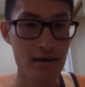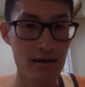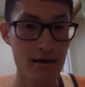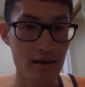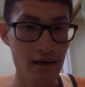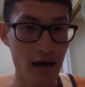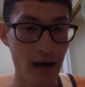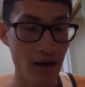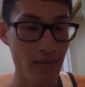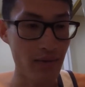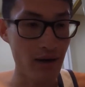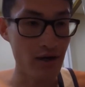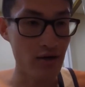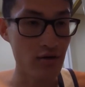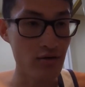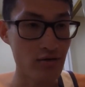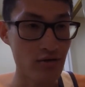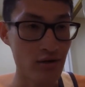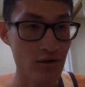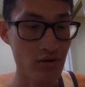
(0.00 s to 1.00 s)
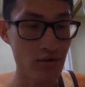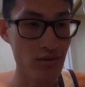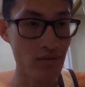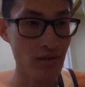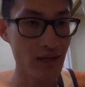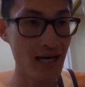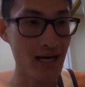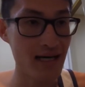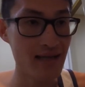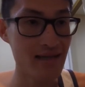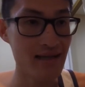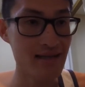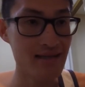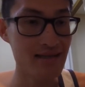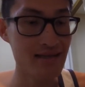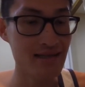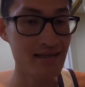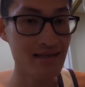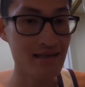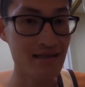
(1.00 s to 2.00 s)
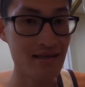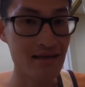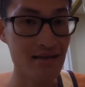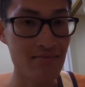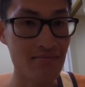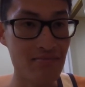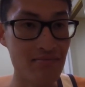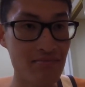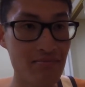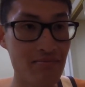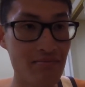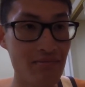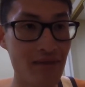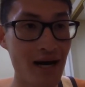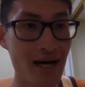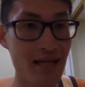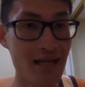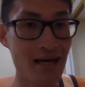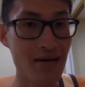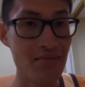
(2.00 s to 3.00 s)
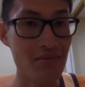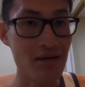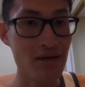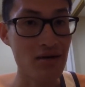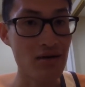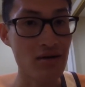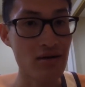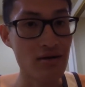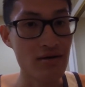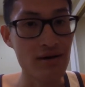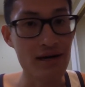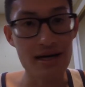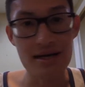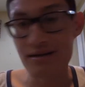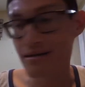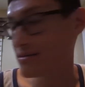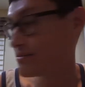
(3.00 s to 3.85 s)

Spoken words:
I might go total blindness, and it might not be good, right?